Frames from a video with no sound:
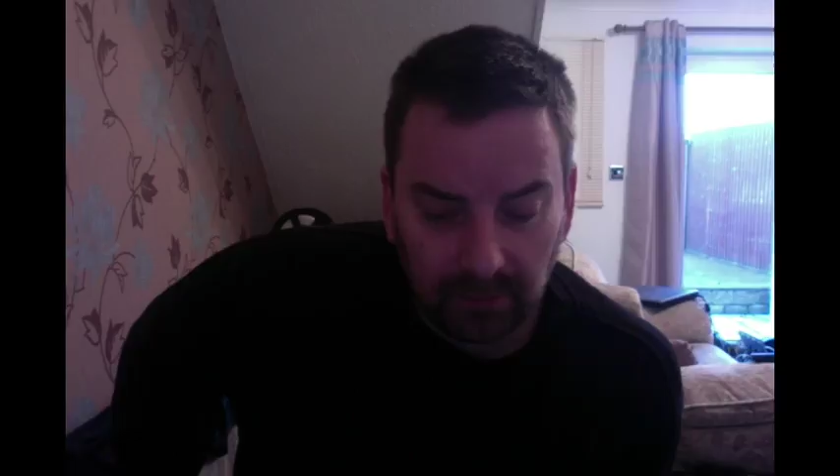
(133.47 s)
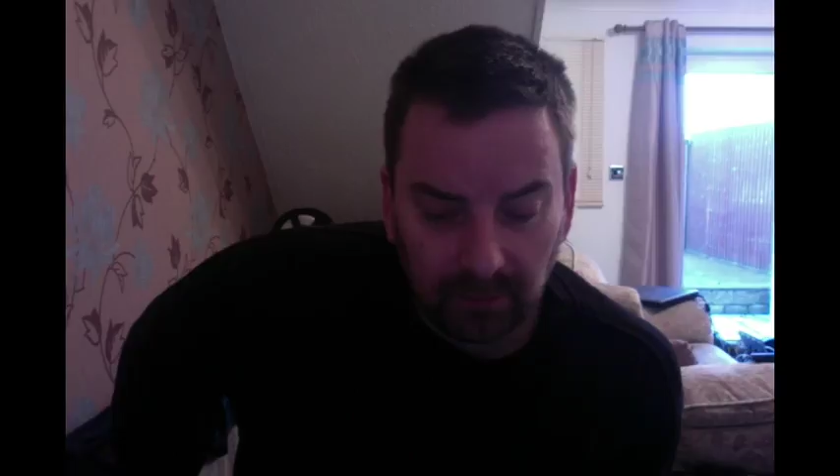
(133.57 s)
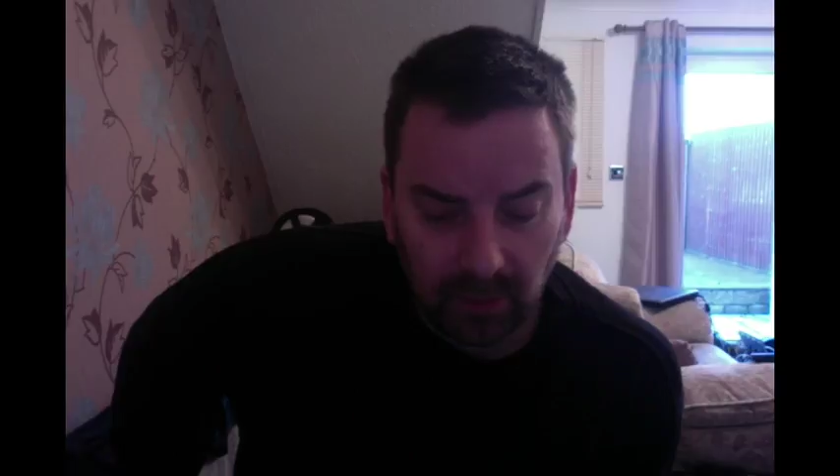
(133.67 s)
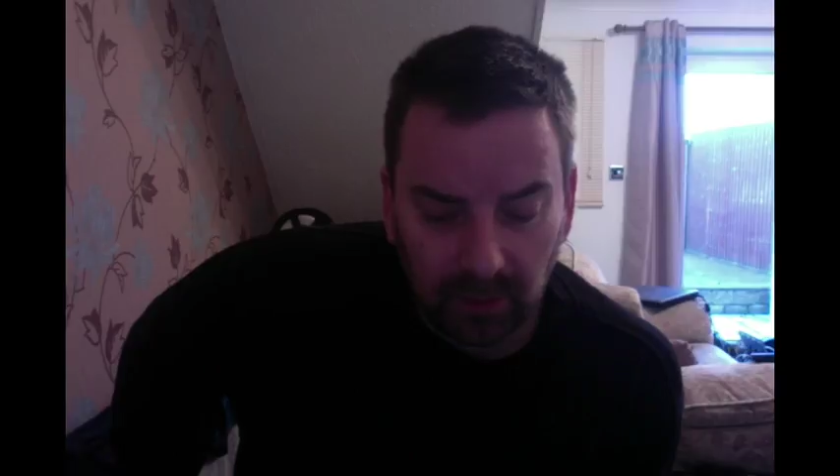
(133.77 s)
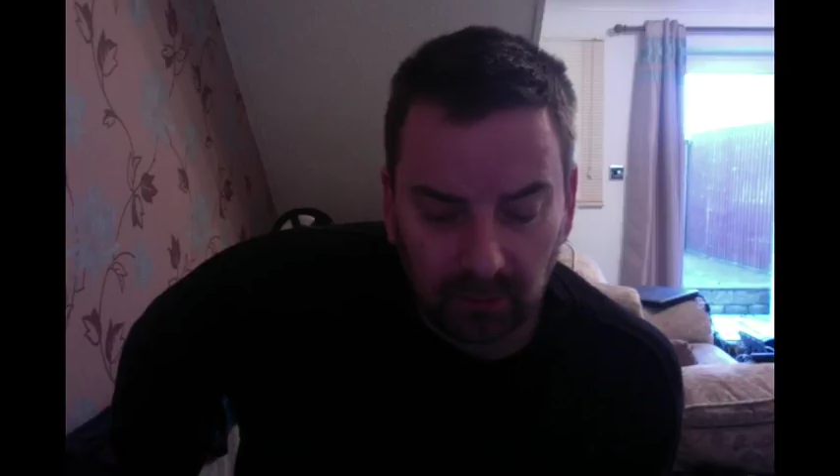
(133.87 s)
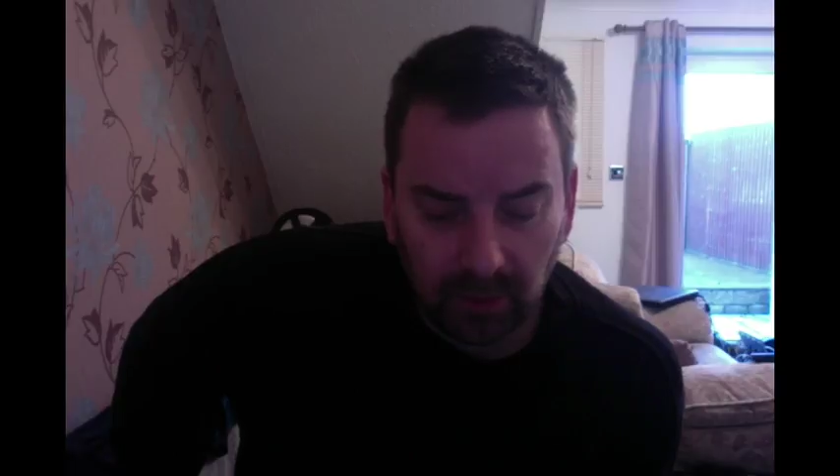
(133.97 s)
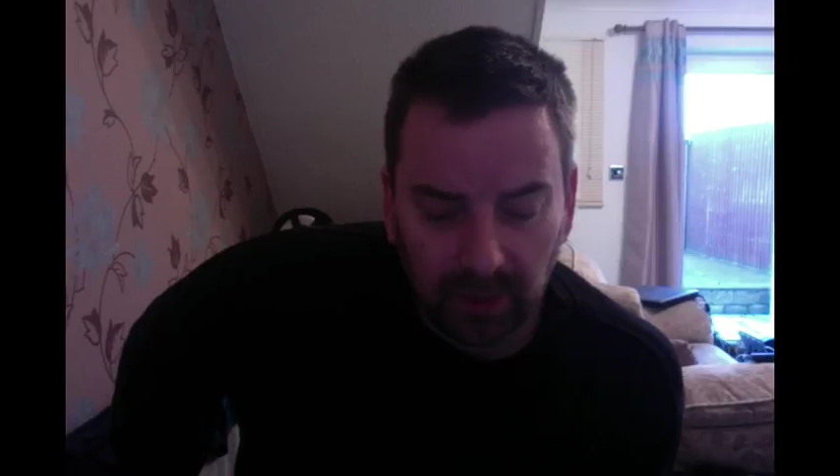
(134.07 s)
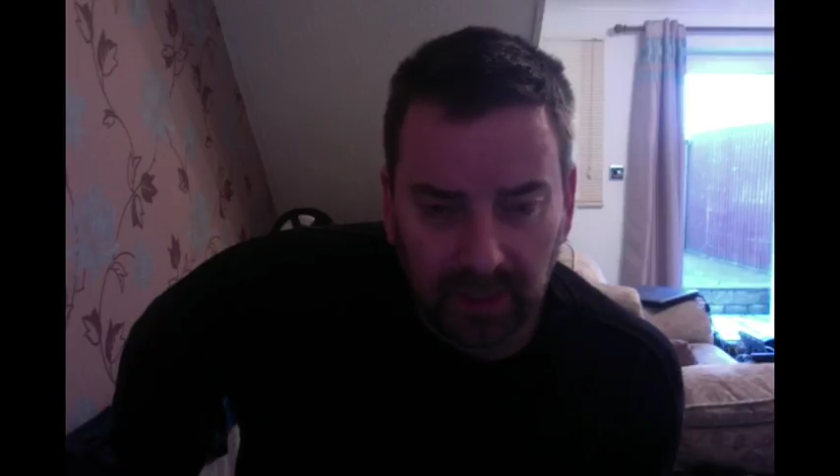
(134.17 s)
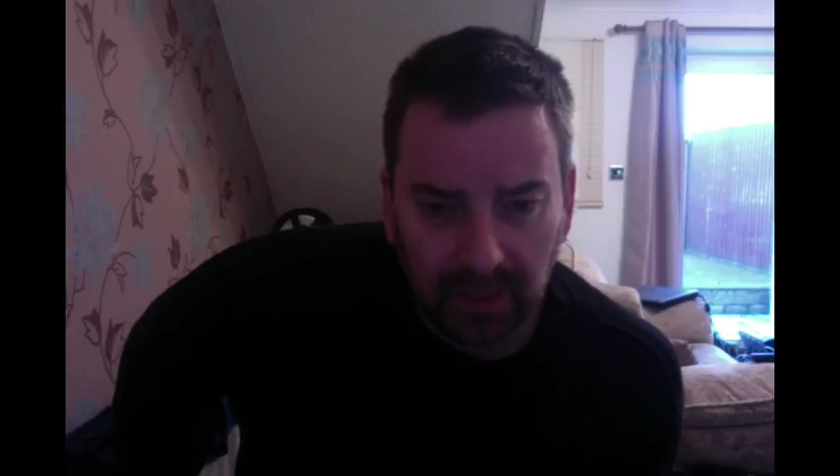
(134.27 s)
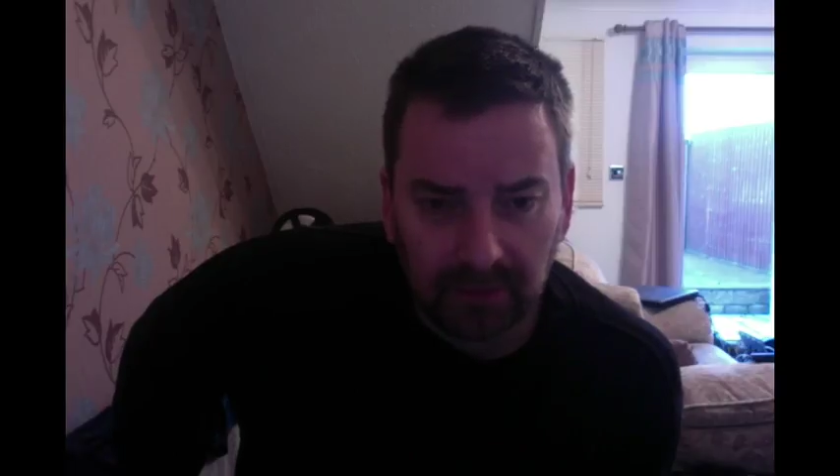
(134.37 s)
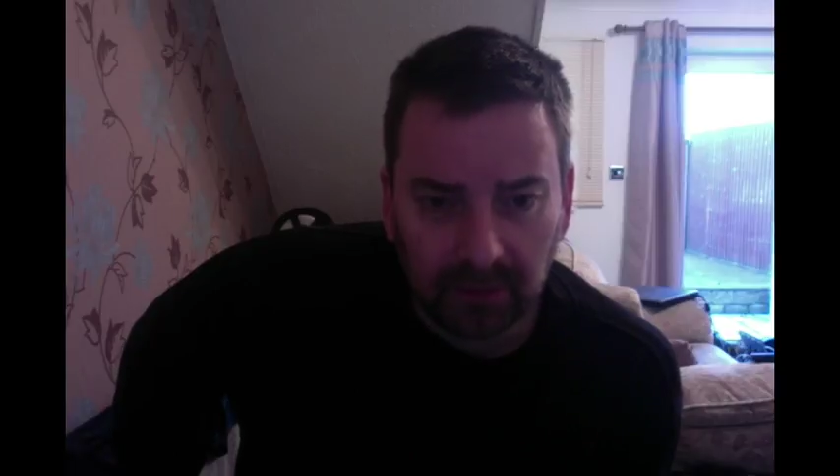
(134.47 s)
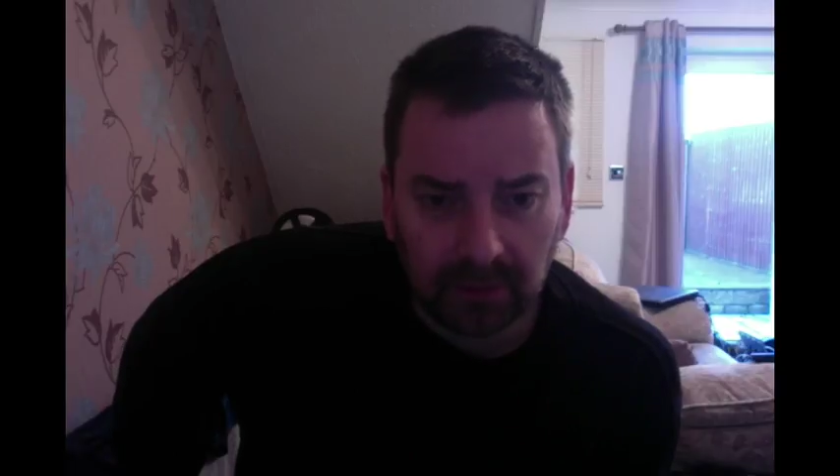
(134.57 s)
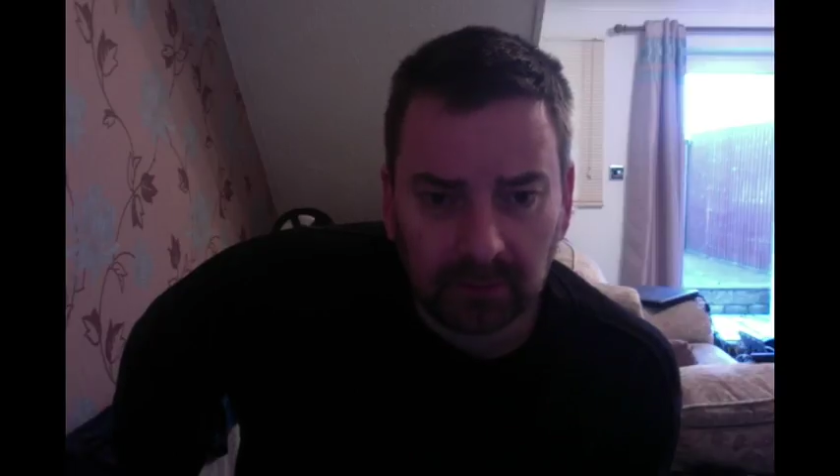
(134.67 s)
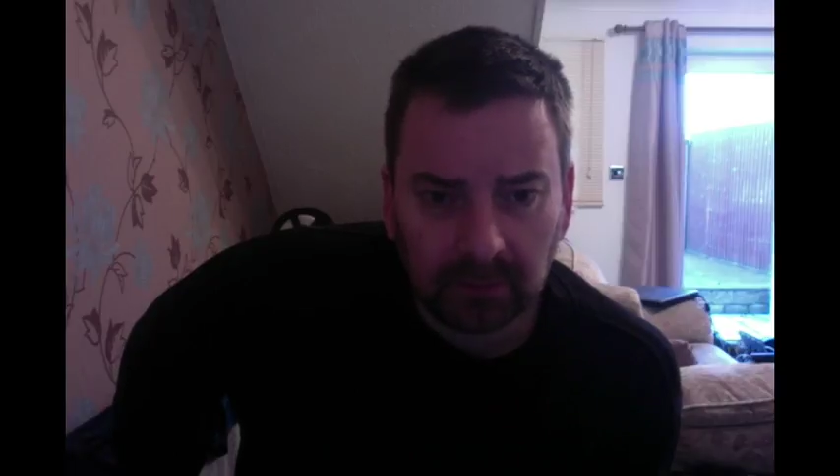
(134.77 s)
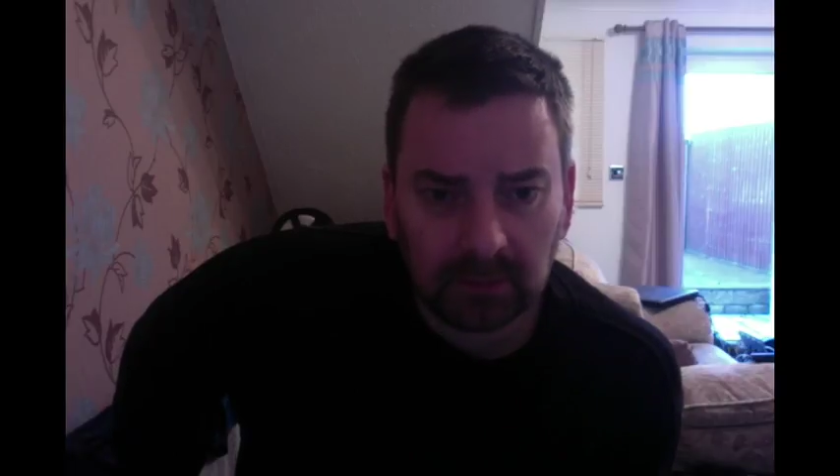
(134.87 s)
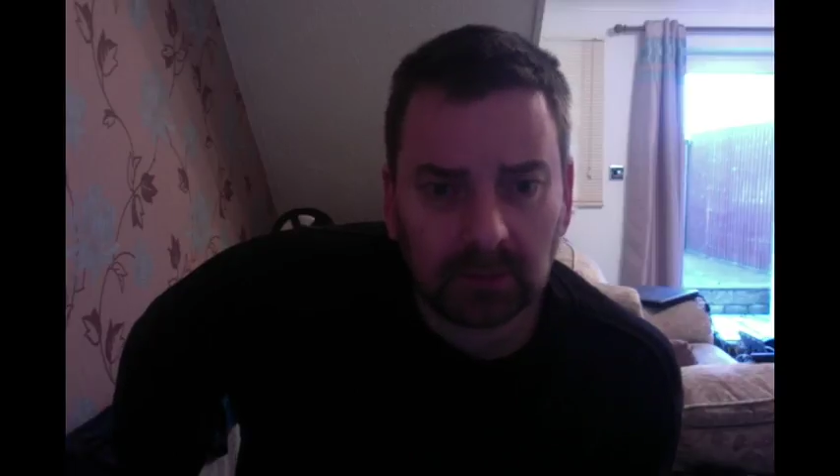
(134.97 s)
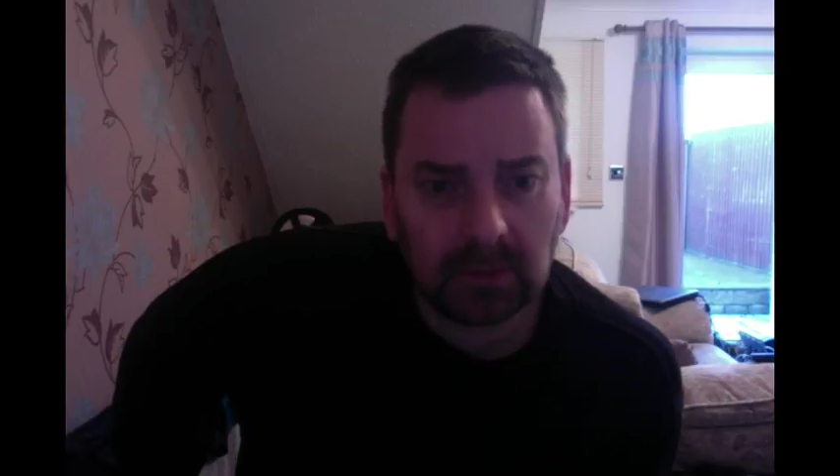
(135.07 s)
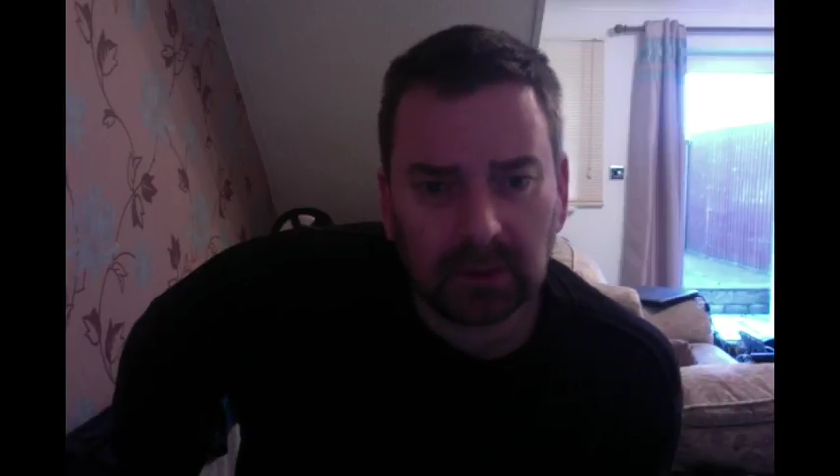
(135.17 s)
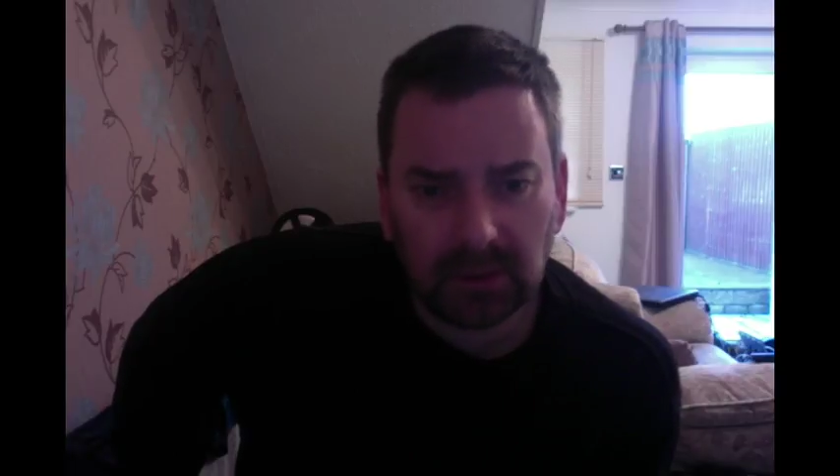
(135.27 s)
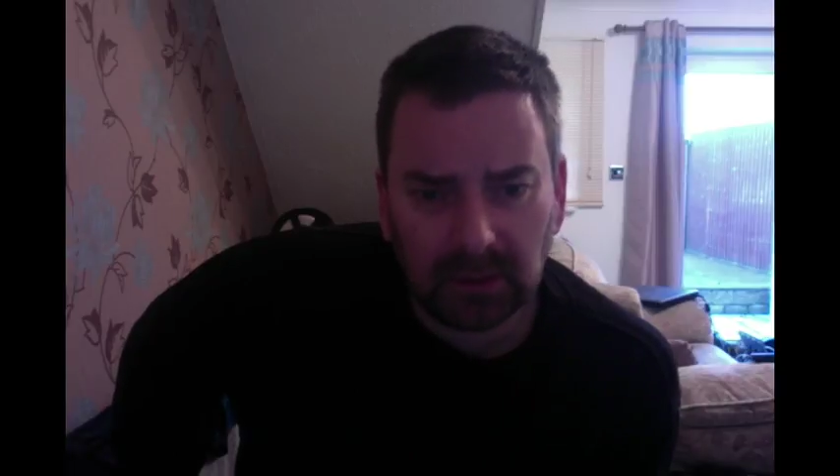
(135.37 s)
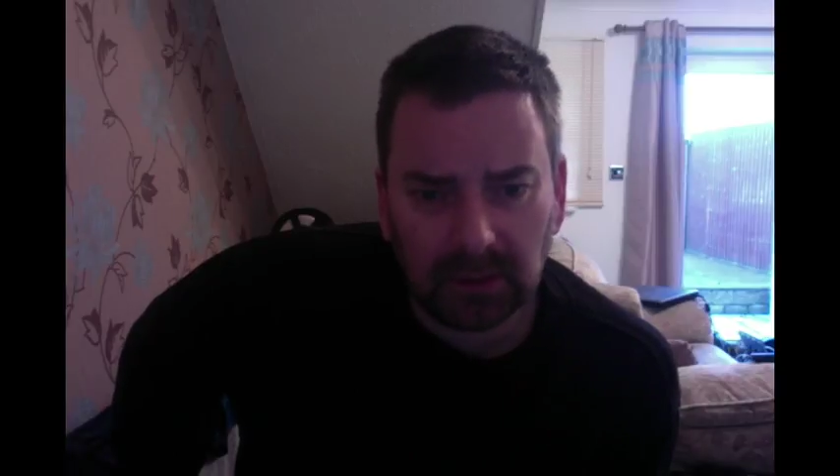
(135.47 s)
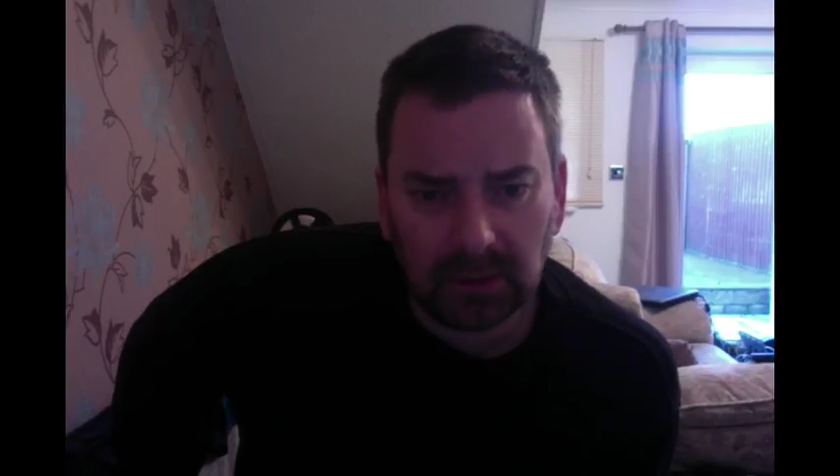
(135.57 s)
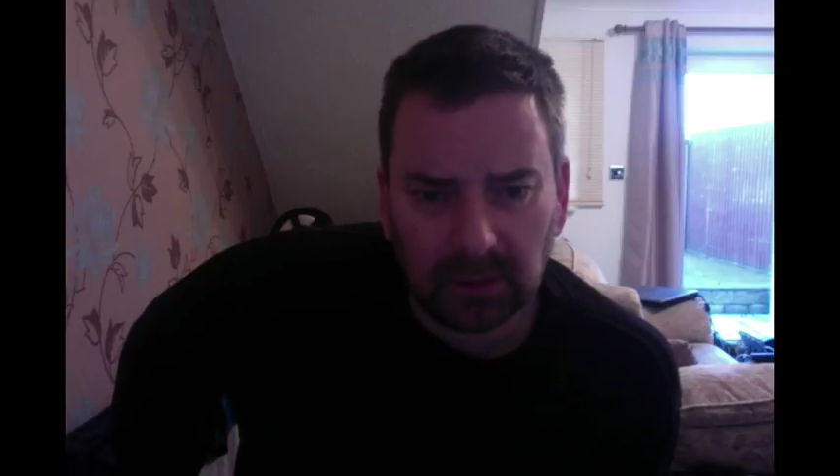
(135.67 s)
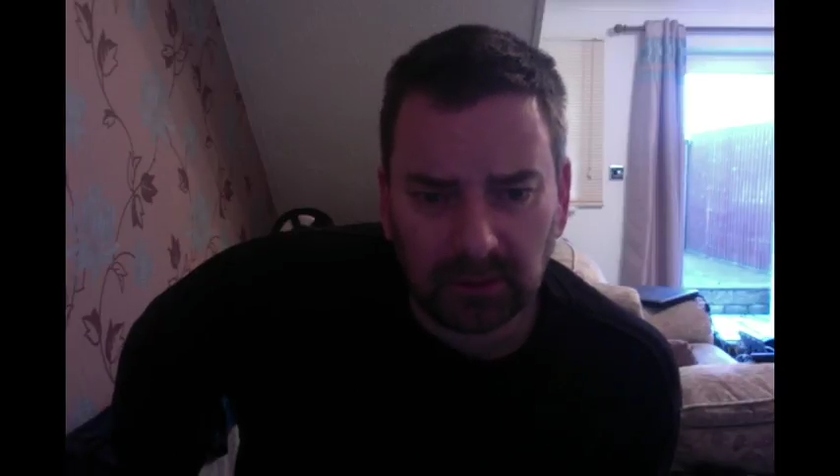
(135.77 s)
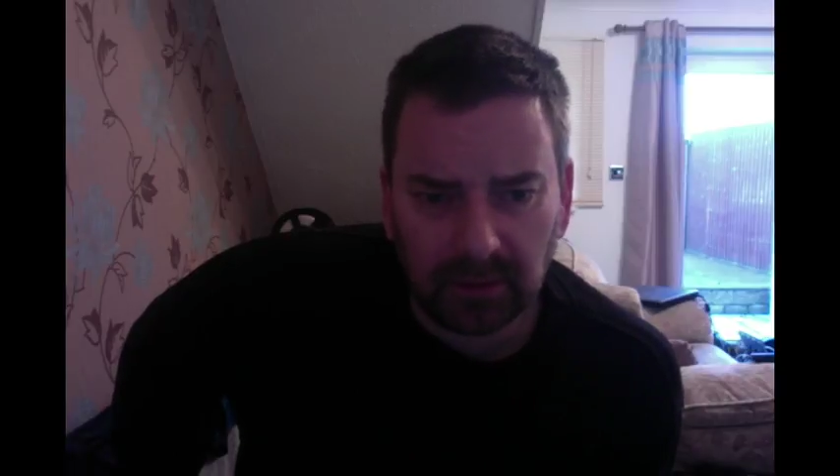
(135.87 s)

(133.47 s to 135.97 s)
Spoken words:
Well, what I have done over